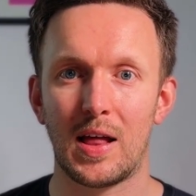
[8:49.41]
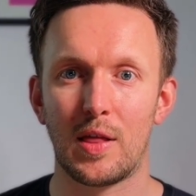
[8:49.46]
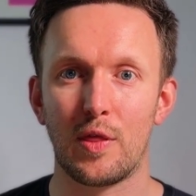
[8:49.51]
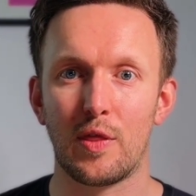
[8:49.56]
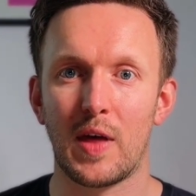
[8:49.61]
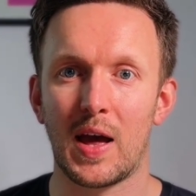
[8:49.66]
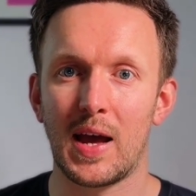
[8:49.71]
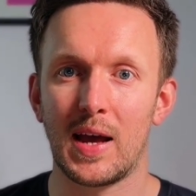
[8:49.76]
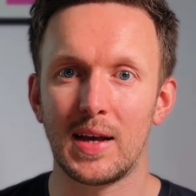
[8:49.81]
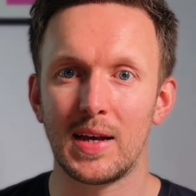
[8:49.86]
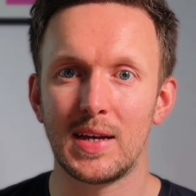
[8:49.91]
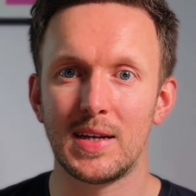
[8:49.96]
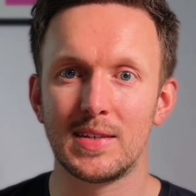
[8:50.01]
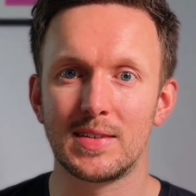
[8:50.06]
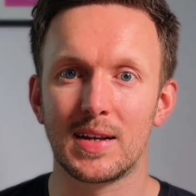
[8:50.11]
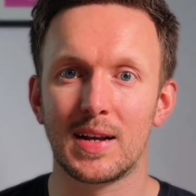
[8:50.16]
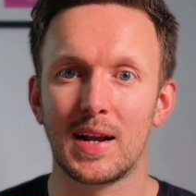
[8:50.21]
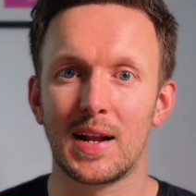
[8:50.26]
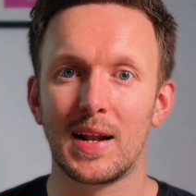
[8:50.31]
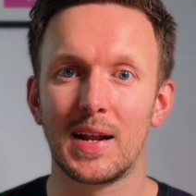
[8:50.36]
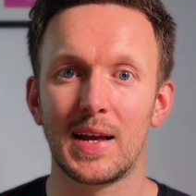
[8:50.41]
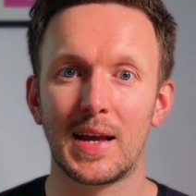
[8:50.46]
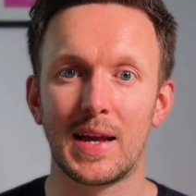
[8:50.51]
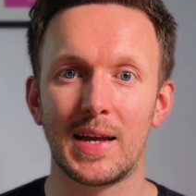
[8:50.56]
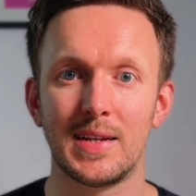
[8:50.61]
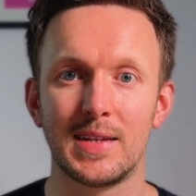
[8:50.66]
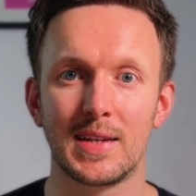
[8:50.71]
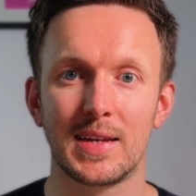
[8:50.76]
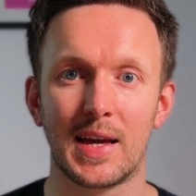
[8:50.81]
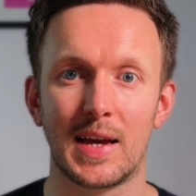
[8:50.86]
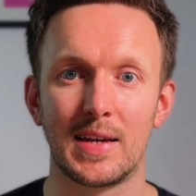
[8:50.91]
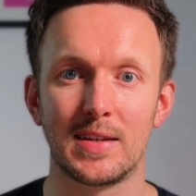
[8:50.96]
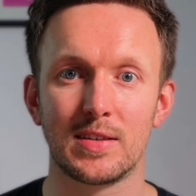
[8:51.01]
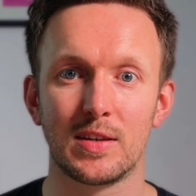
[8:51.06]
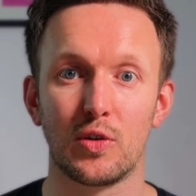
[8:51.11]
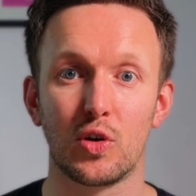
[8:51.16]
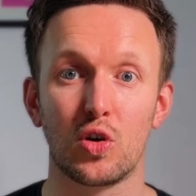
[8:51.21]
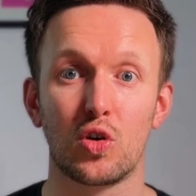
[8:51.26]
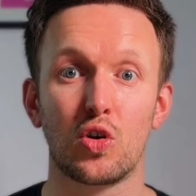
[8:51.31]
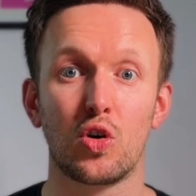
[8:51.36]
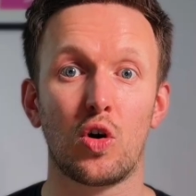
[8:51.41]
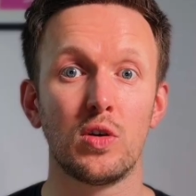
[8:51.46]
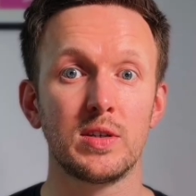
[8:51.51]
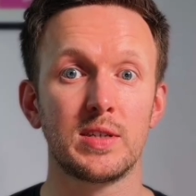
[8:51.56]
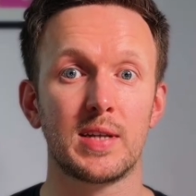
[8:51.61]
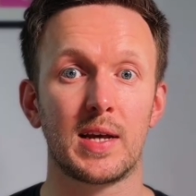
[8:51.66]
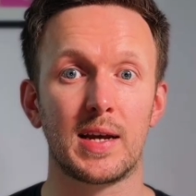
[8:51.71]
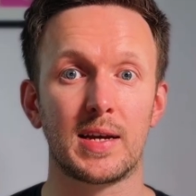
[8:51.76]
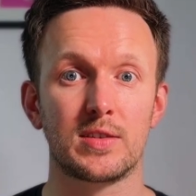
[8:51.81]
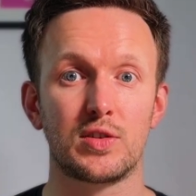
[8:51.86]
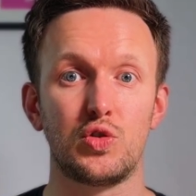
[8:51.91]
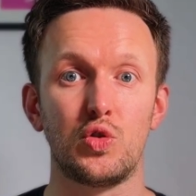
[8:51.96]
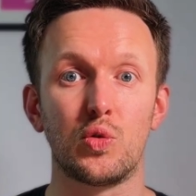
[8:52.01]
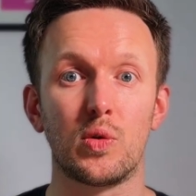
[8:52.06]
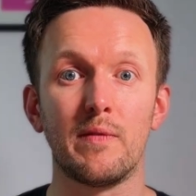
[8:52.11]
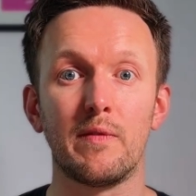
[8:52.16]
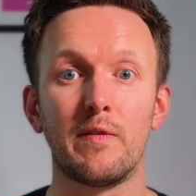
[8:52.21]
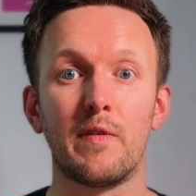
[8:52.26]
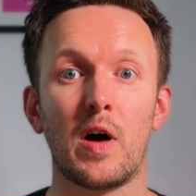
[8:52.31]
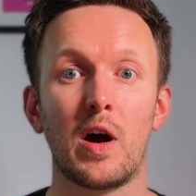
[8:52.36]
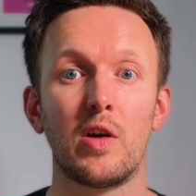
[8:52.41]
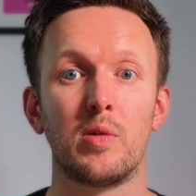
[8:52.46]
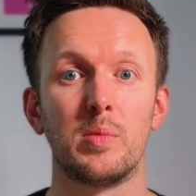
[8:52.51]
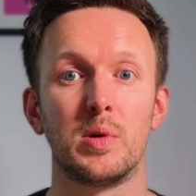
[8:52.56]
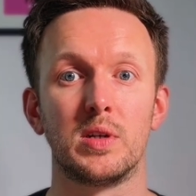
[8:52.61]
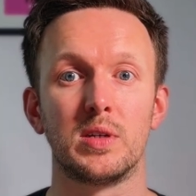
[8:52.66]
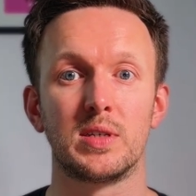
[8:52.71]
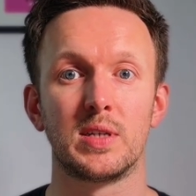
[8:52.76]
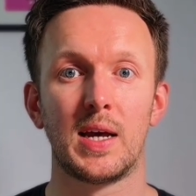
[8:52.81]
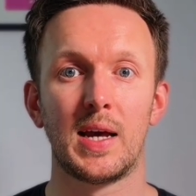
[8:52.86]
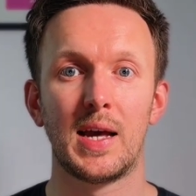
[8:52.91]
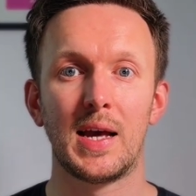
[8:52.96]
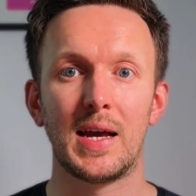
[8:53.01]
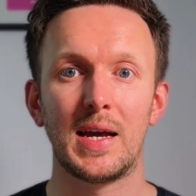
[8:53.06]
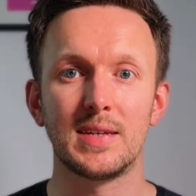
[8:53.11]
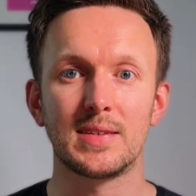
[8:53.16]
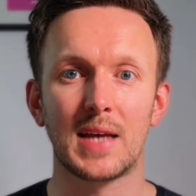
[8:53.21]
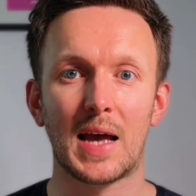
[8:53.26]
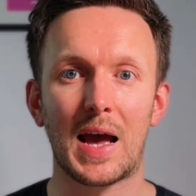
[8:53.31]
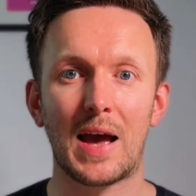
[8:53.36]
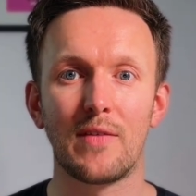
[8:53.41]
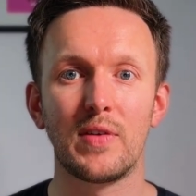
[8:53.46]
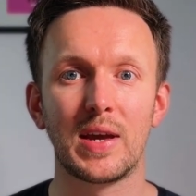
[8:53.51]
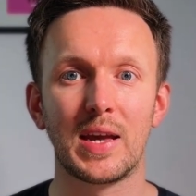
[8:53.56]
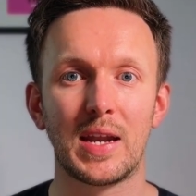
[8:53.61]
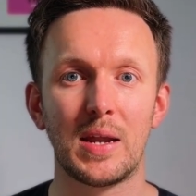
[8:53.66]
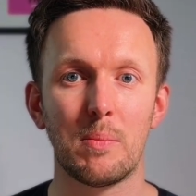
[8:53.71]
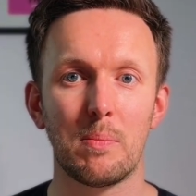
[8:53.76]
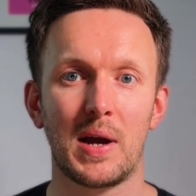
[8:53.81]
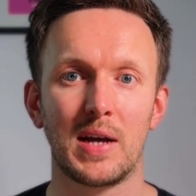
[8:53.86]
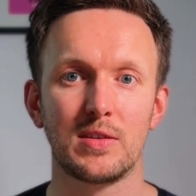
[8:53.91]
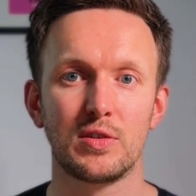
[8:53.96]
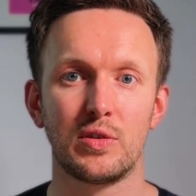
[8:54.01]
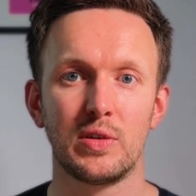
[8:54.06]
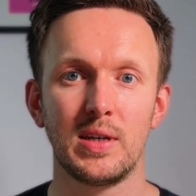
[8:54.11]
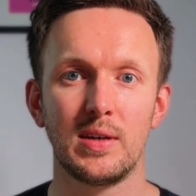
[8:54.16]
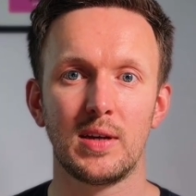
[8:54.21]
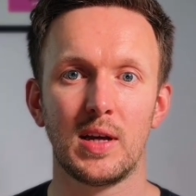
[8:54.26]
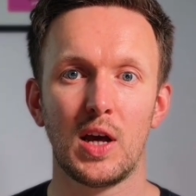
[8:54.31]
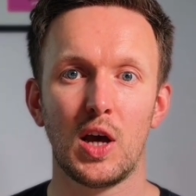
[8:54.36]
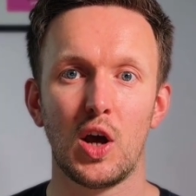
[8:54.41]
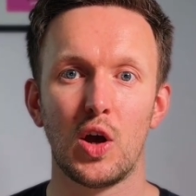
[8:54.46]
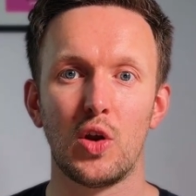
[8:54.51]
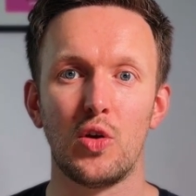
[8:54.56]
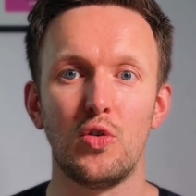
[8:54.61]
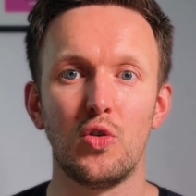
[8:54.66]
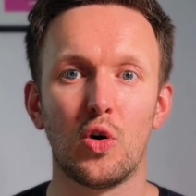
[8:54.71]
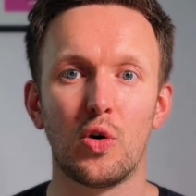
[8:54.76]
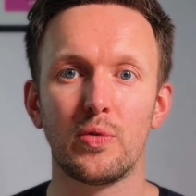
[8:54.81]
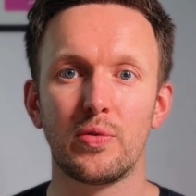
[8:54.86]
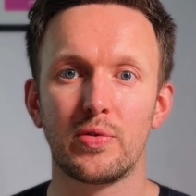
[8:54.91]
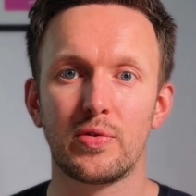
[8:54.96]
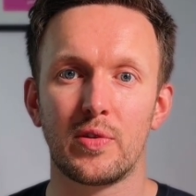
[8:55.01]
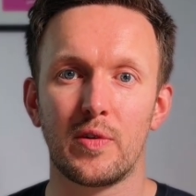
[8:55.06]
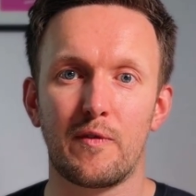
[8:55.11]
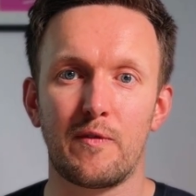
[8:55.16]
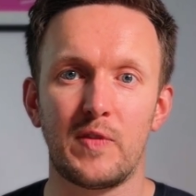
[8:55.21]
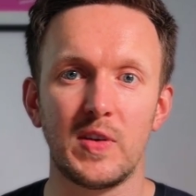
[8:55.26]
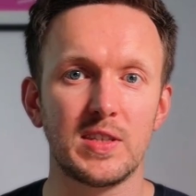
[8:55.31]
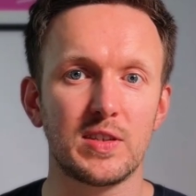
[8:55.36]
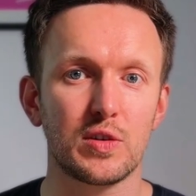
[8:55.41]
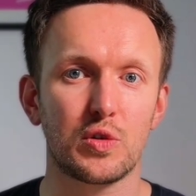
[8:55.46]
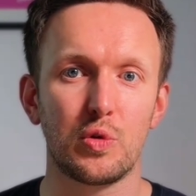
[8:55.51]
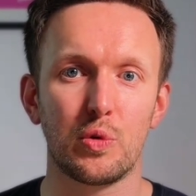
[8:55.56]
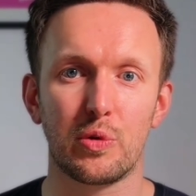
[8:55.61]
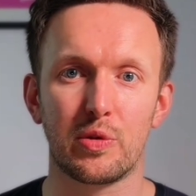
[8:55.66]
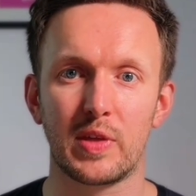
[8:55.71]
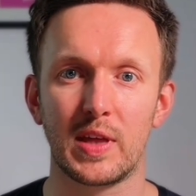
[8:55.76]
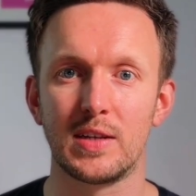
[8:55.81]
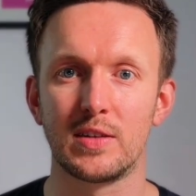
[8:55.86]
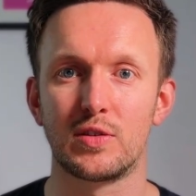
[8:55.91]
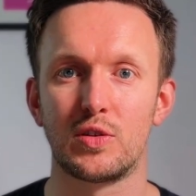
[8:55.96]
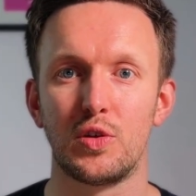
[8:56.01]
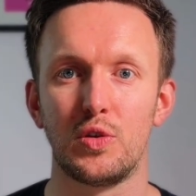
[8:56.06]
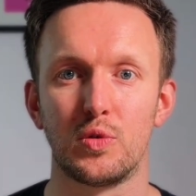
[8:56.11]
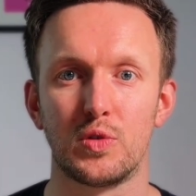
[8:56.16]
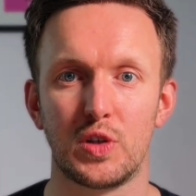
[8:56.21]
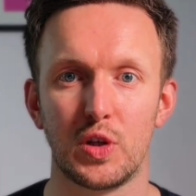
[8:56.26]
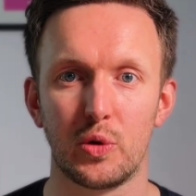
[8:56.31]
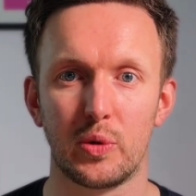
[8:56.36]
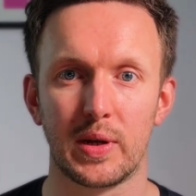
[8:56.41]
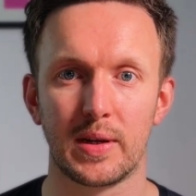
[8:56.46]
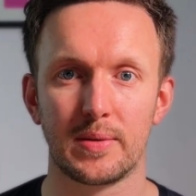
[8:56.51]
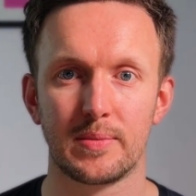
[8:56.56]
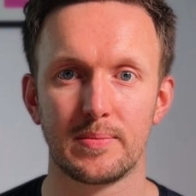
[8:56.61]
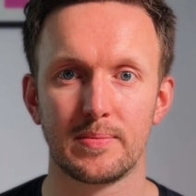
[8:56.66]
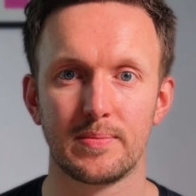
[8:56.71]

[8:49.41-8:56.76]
That is a clear indicator that context, your environment, is having an impact on it, not the physical things that you're doing.